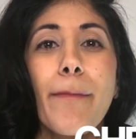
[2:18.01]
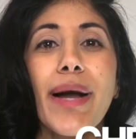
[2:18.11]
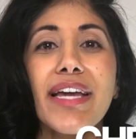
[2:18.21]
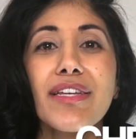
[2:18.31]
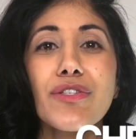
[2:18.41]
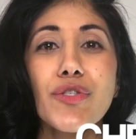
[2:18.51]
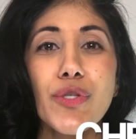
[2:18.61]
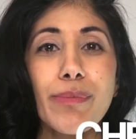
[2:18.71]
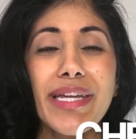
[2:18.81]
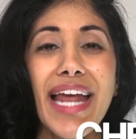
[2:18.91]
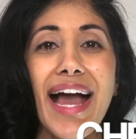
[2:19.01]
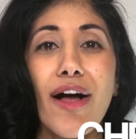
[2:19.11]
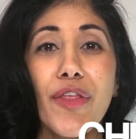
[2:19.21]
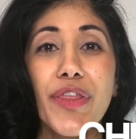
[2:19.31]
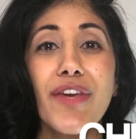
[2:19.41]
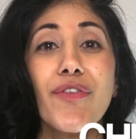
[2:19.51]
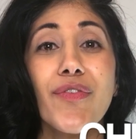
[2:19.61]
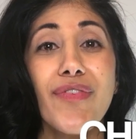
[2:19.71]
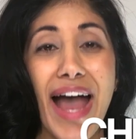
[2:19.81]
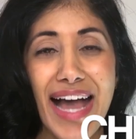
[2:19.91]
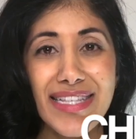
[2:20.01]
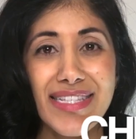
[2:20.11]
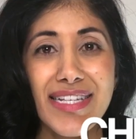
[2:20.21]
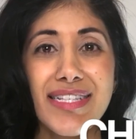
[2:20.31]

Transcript: by consuming healthy fats